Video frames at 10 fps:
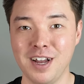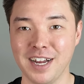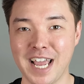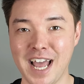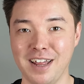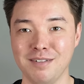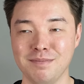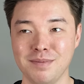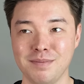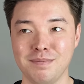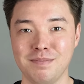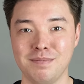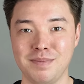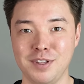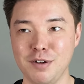Again,
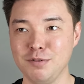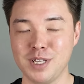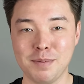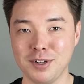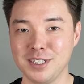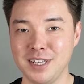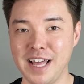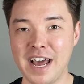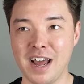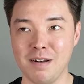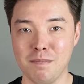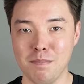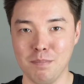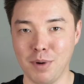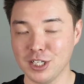you typically see that
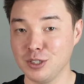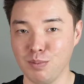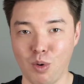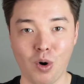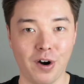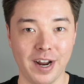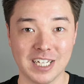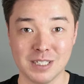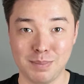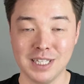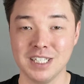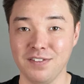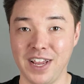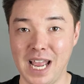on much more expensive